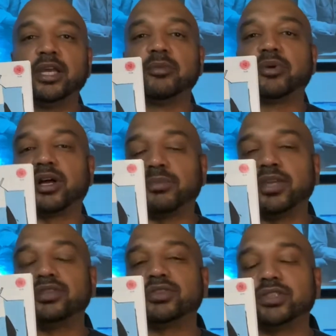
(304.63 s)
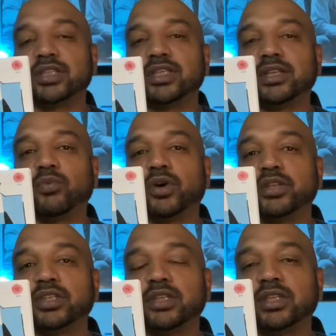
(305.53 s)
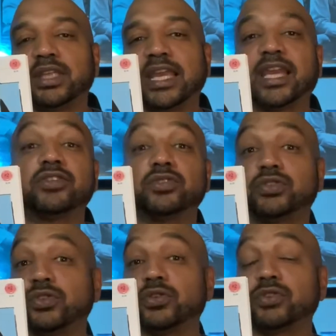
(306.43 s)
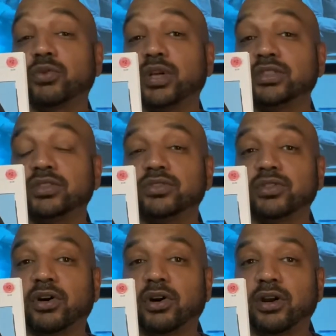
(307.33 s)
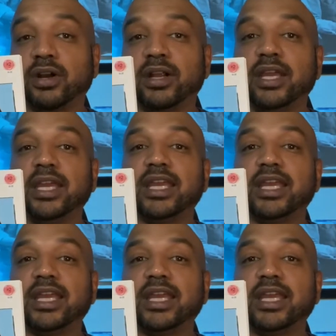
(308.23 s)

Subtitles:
but I'm interested in what the answers to those questions are.